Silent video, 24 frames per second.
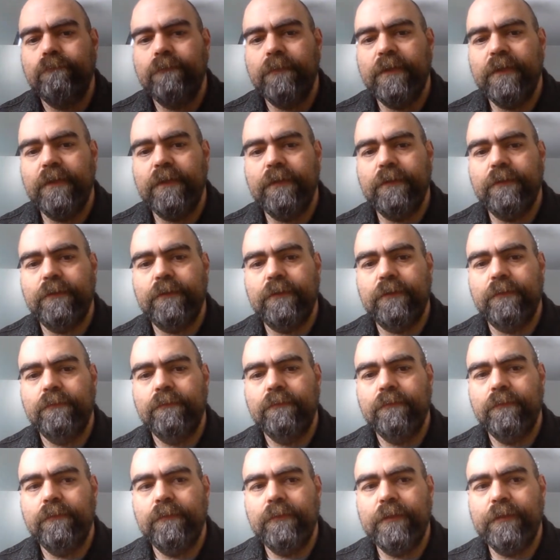he's
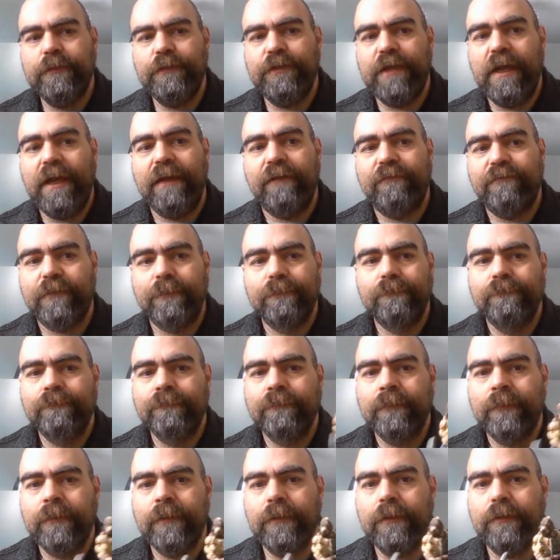he's shaved
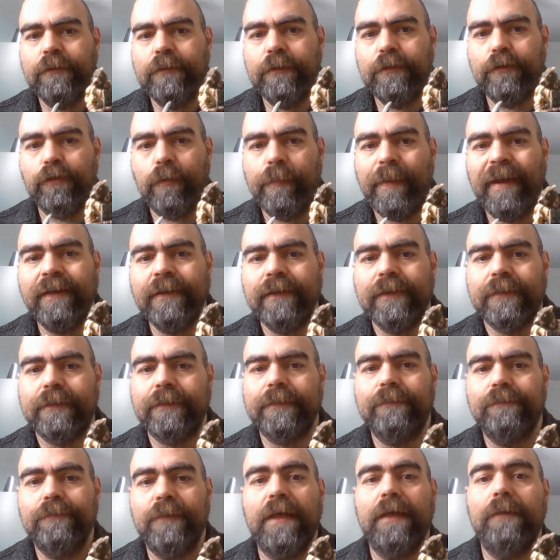because he's a repentant,
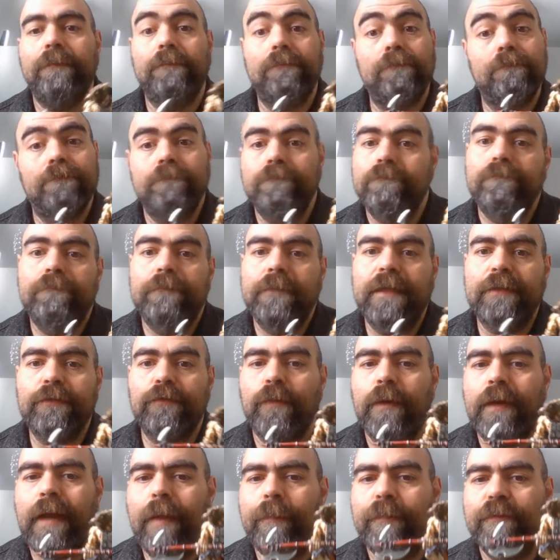and that's
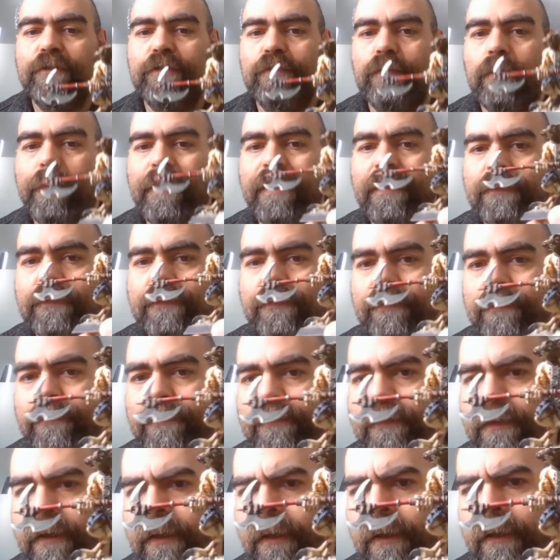what happens to repentance.
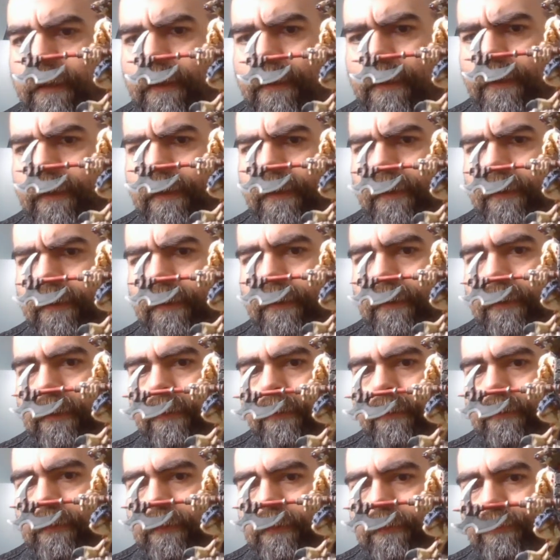Is
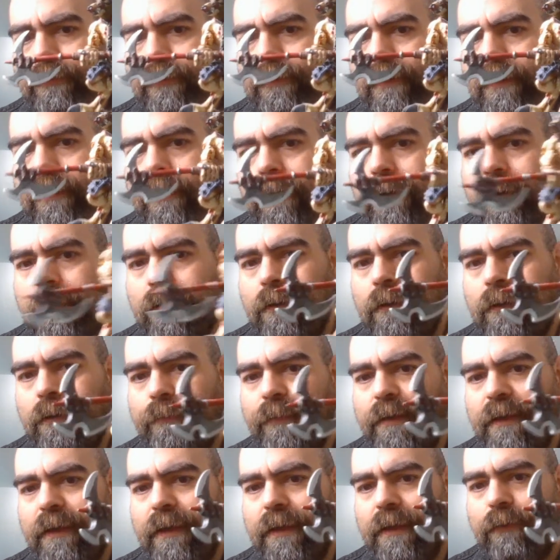they're like, oh
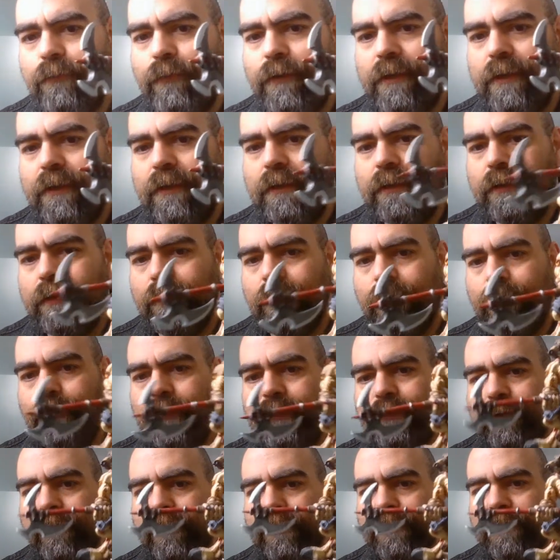man, we
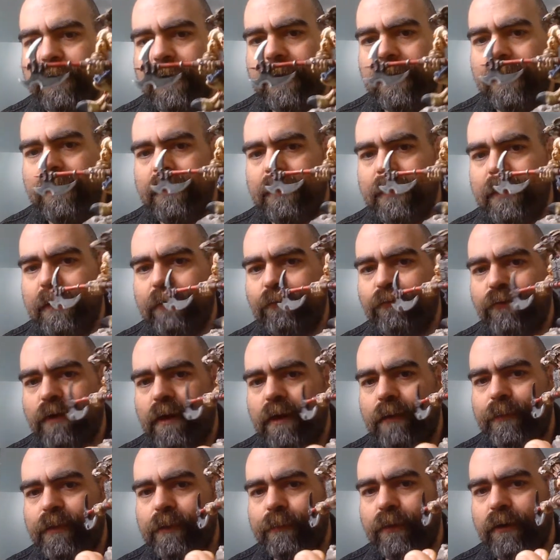took a shot at trying
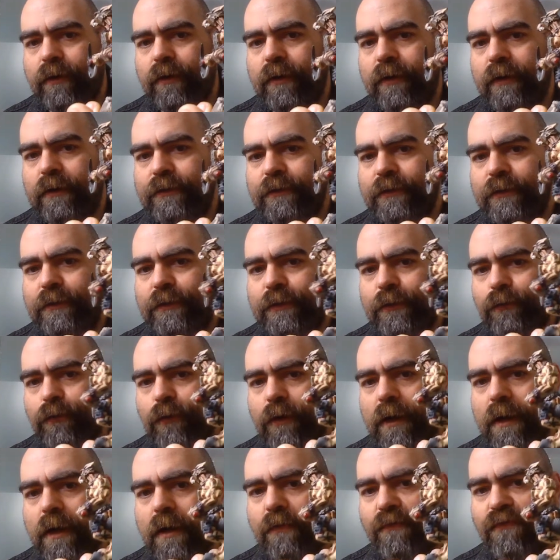to be the boss and it didn't
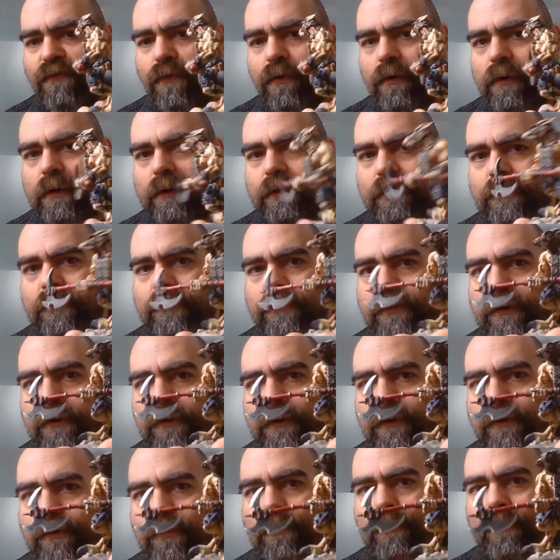work out for us,
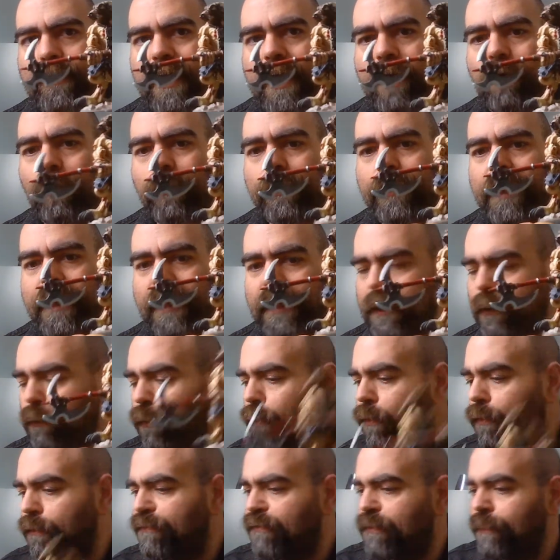so now we're naked
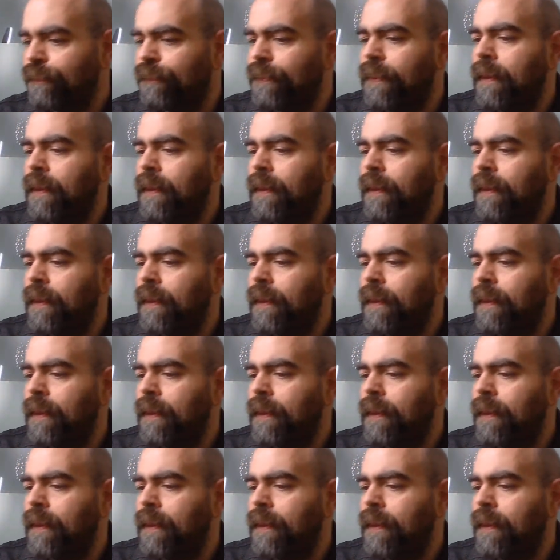wolves.